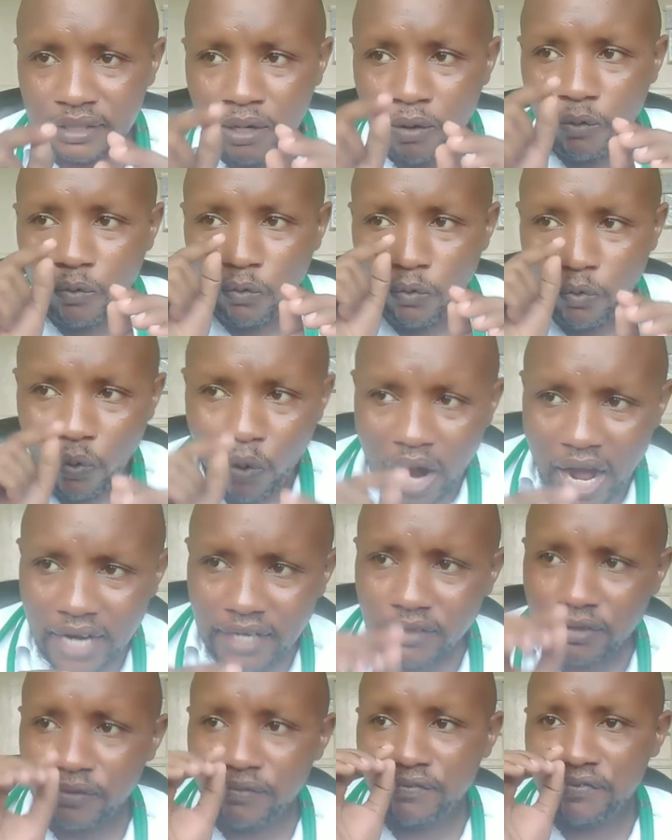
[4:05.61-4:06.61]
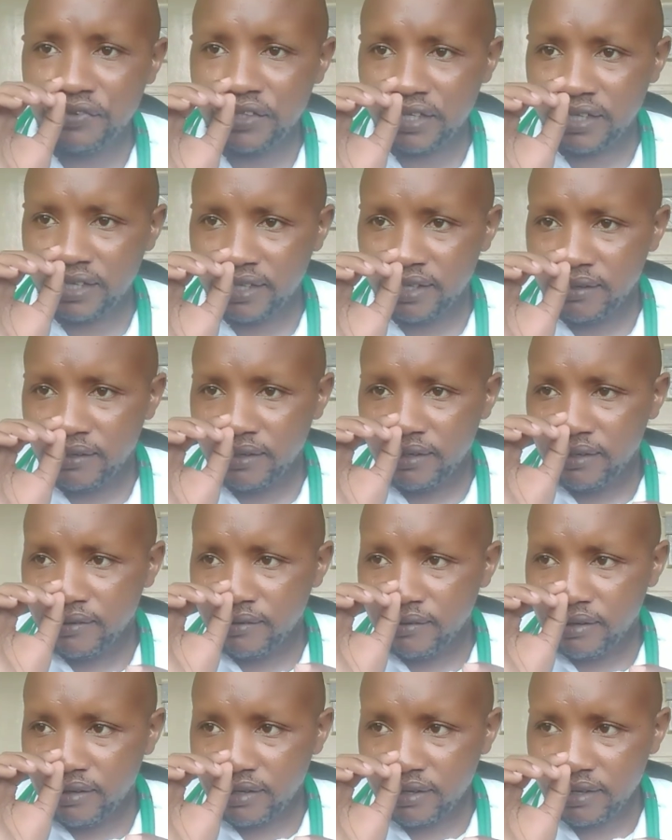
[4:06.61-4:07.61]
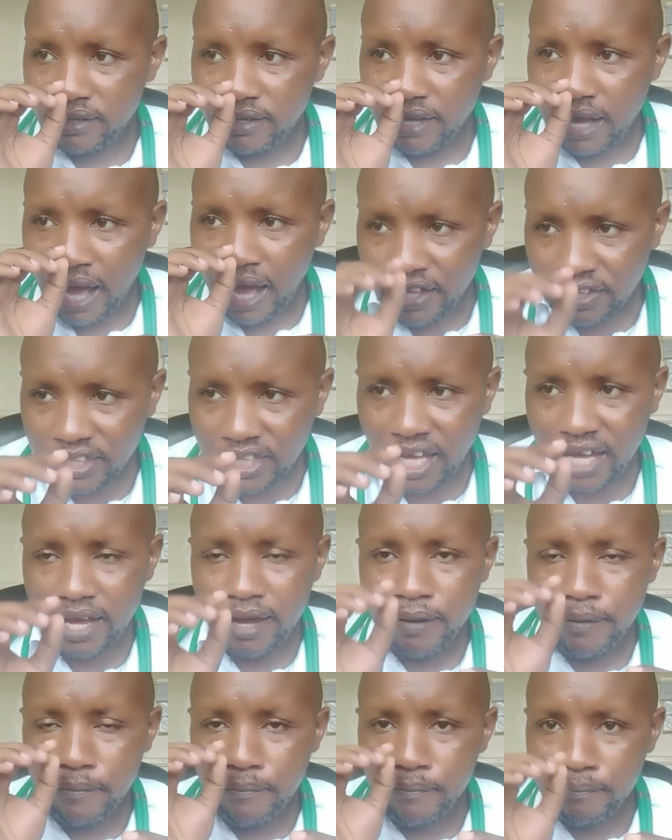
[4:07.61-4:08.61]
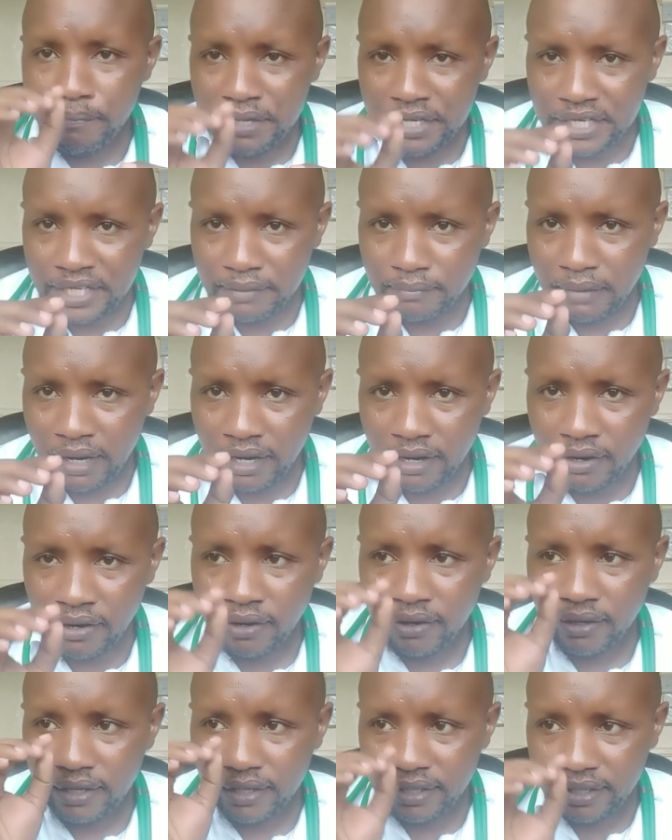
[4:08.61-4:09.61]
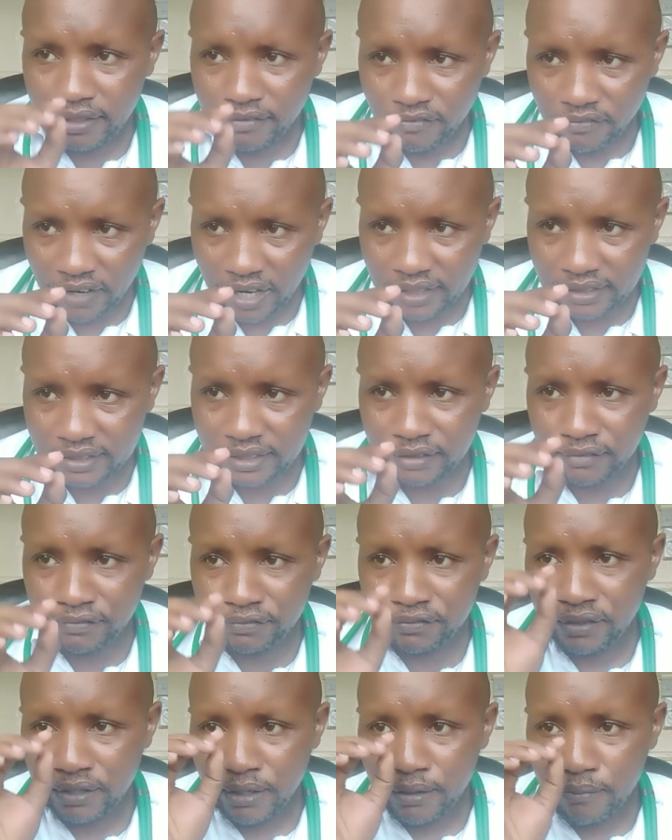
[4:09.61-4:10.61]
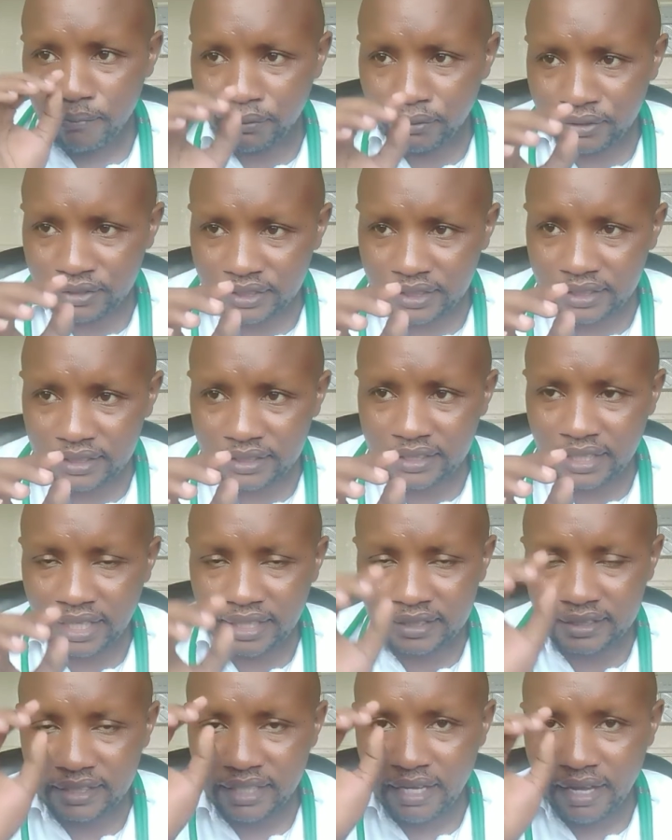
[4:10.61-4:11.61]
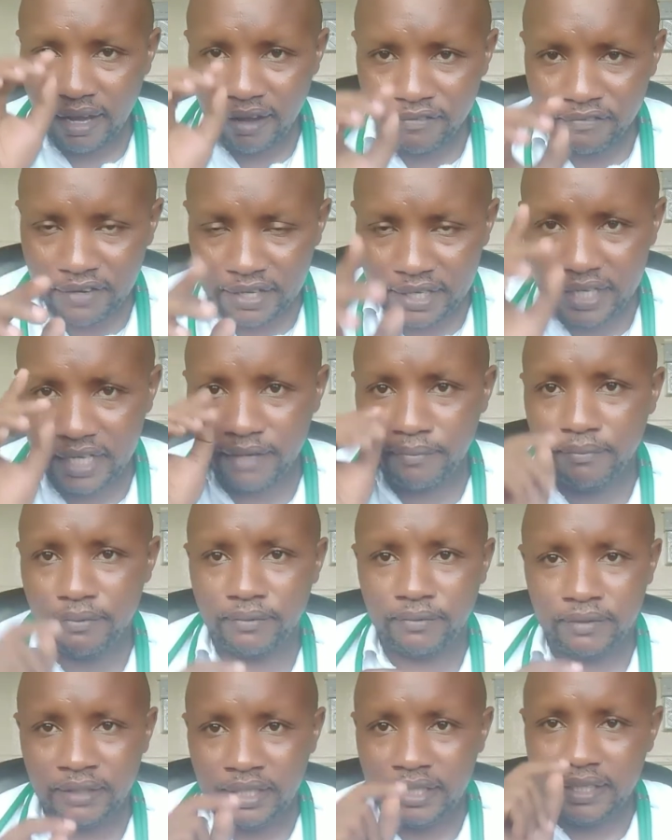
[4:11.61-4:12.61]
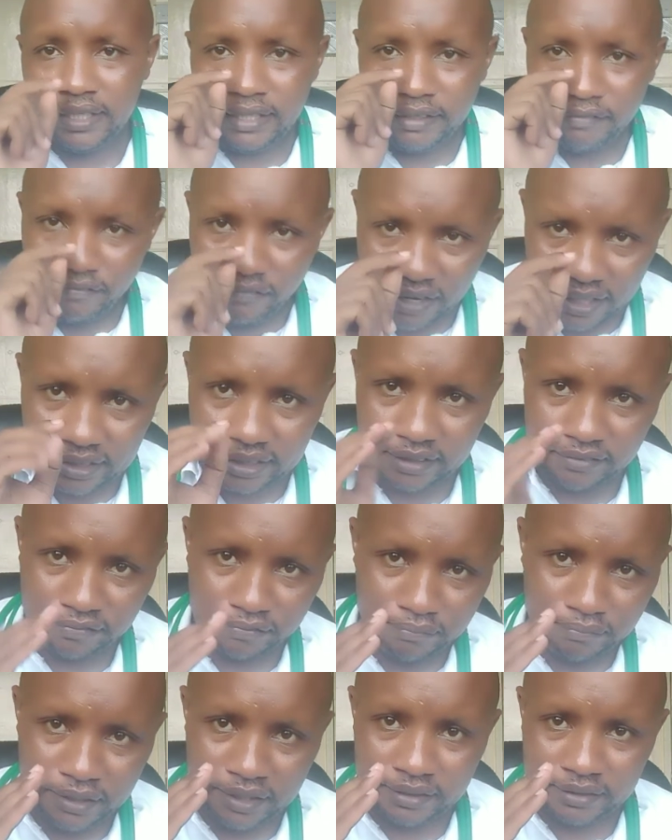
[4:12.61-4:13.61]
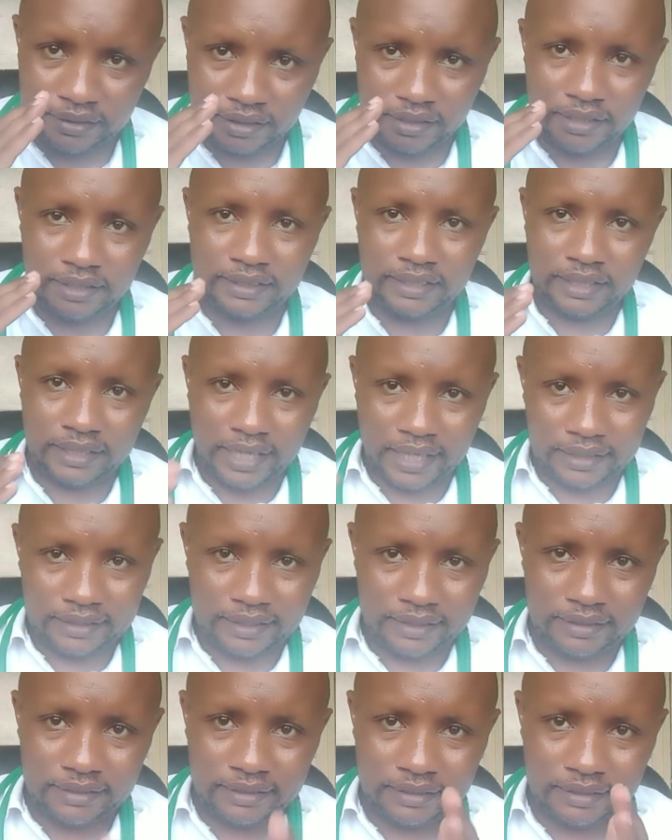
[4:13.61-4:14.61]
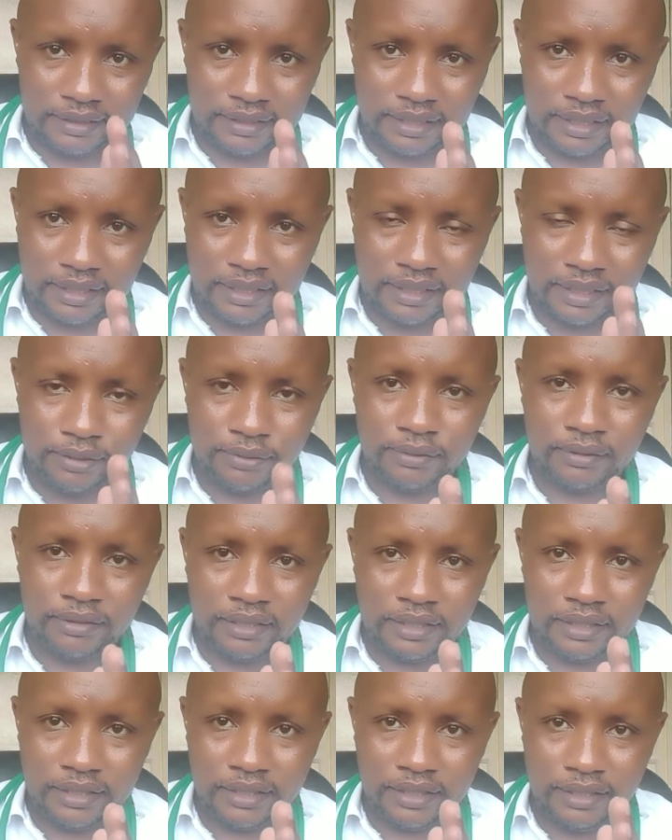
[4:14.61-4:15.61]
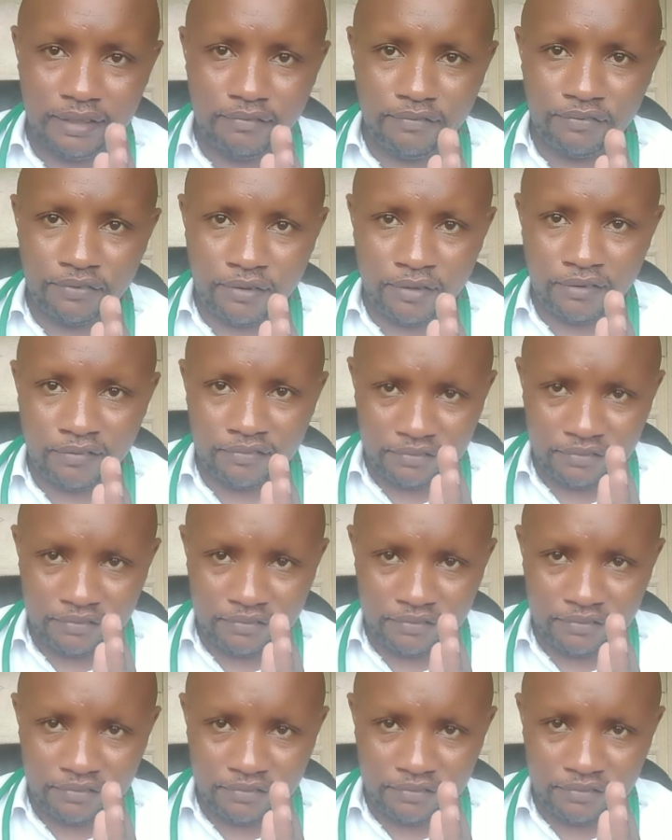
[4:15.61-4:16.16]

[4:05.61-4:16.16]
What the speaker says: one of the other minimal invasive procedures available. Invasive means it doesn't involve